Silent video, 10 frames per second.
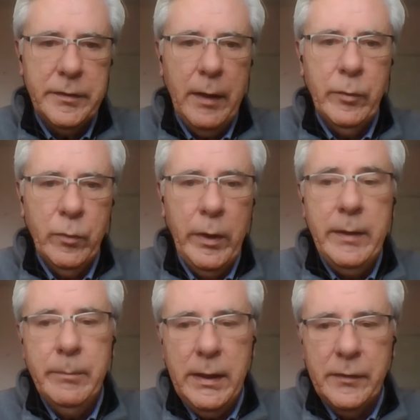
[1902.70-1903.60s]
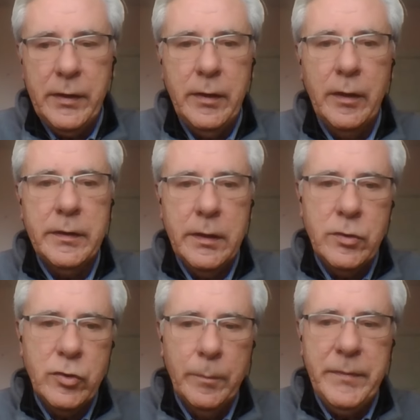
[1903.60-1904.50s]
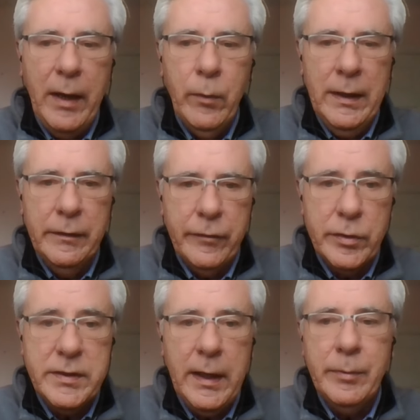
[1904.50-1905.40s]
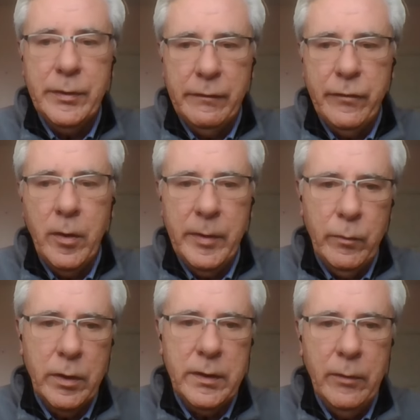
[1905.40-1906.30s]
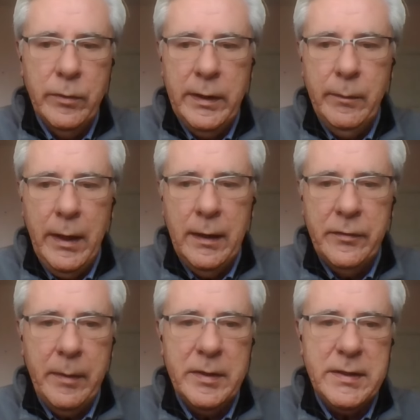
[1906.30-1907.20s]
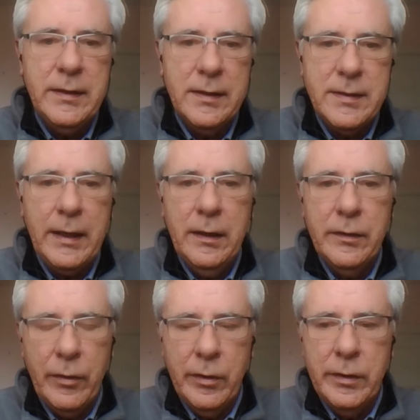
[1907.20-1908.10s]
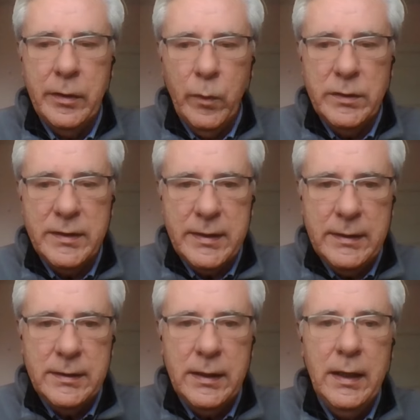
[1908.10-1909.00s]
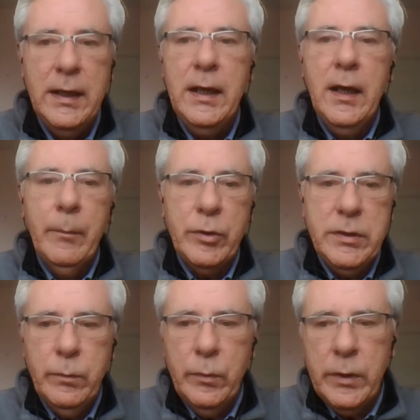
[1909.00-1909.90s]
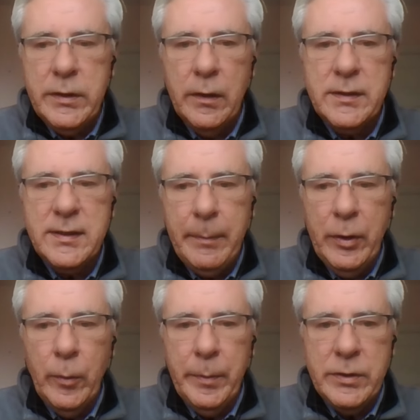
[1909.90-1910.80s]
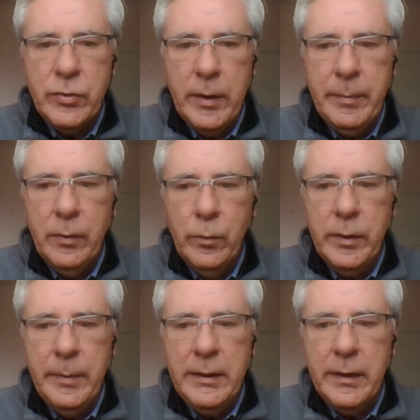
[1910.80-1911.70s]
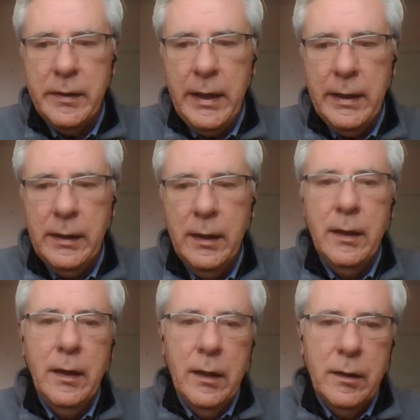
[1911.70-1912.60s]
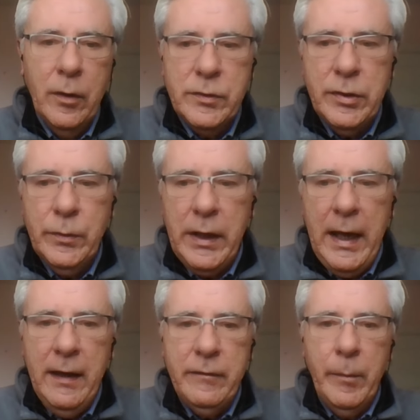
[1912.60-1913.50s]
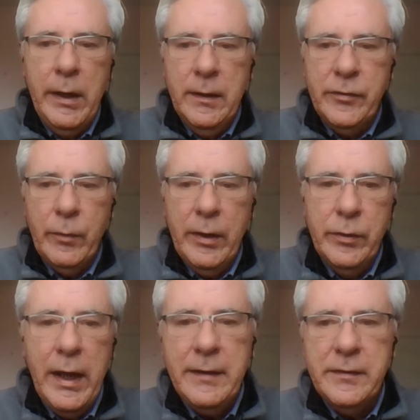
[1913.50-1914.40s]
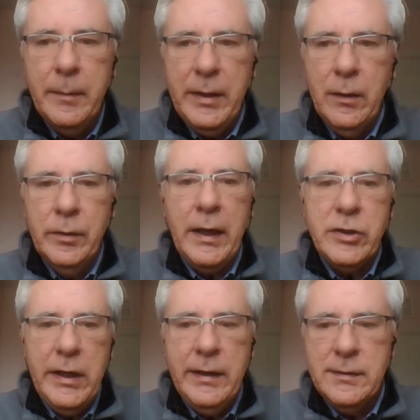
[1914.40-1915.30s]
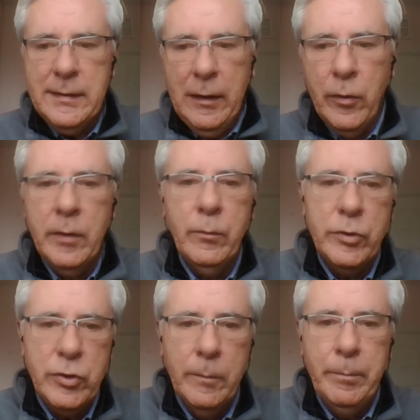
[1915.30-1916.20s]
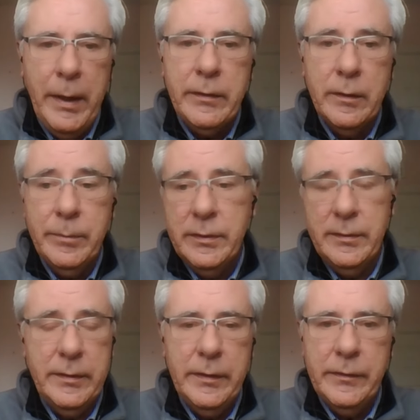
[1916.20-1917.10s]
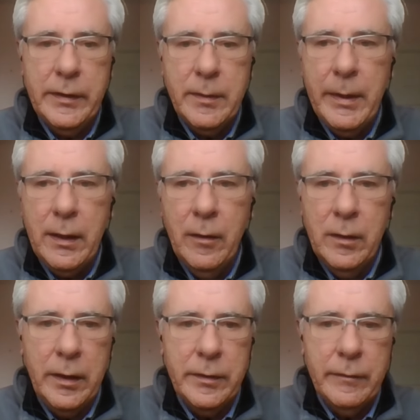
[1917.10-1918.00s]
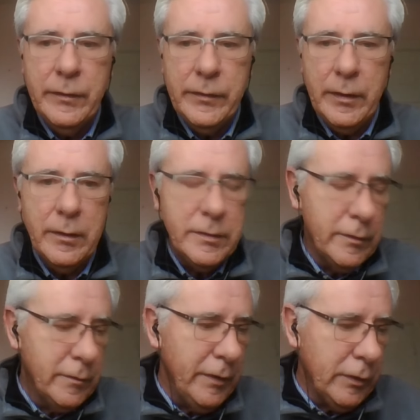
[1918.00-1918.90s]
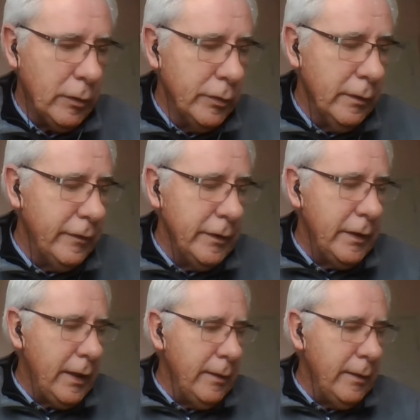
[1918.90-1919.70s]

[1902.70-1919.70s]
I thought that would win because I thought it didn't jump that well the first day, but the form had worked out really well. As Emma said, the second and third had won since. But you would have thought stepping up and trip would have been the thing. Going 2.5 miles around Nace, to be going that shade slower, would jump better, but it didn't seem to make a whole lot of difference. The horse just wasn't good enough on the